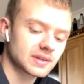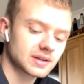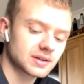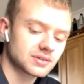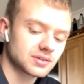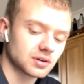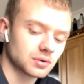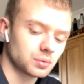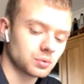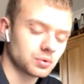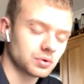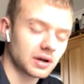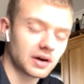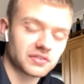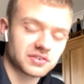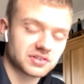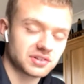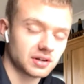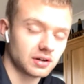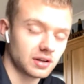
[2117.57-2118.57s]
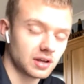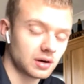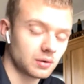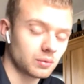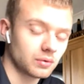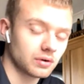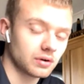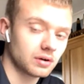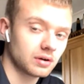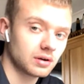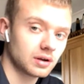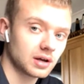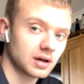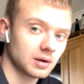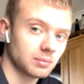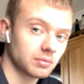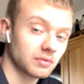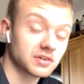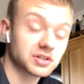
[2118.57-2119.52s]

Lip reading: so we'll have to see on that one. But